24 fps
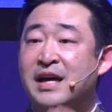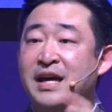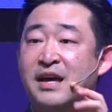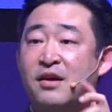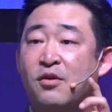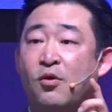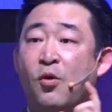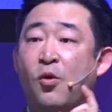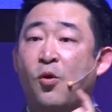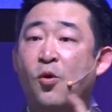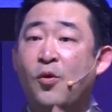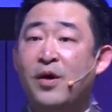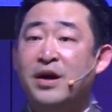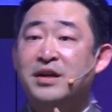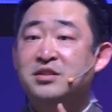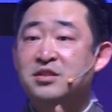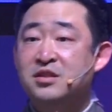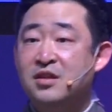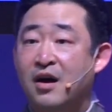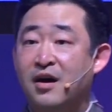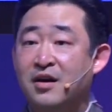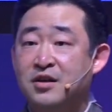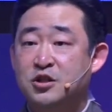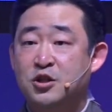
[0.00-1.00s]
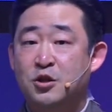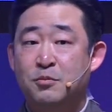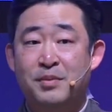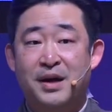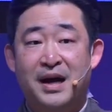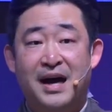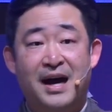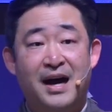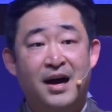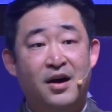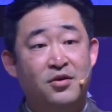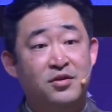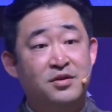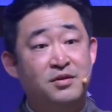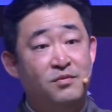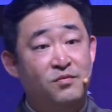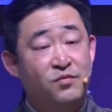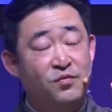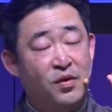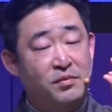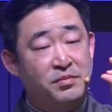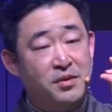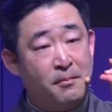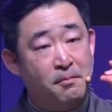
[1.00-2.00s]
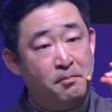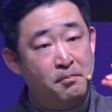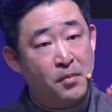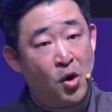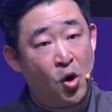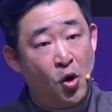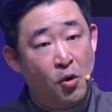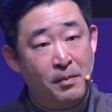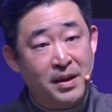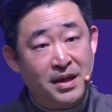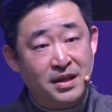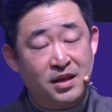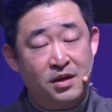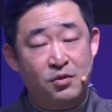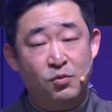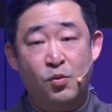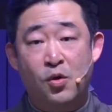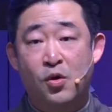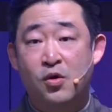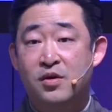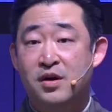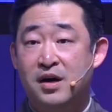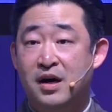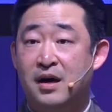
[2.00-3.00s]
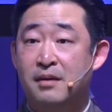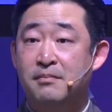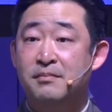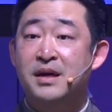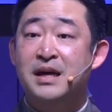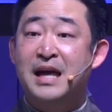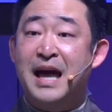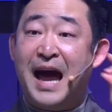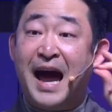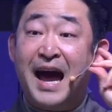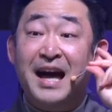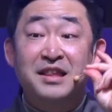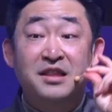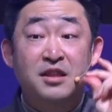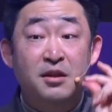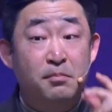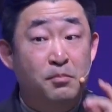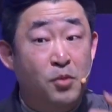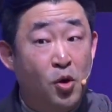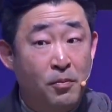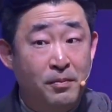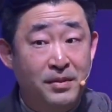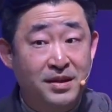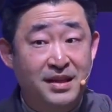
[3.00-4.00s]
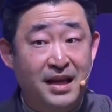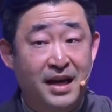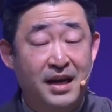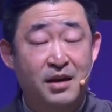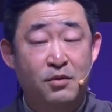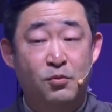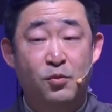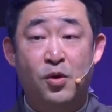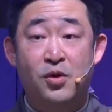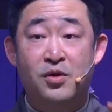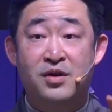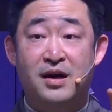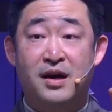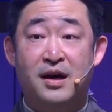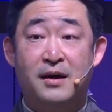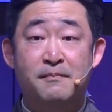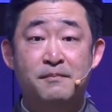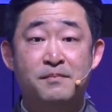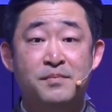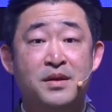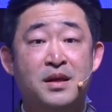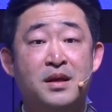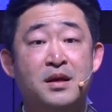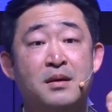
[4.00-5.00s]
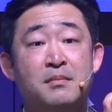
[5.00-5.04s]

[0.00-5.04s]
it always talks about how from the moment he woke up, at the moment that he woke up,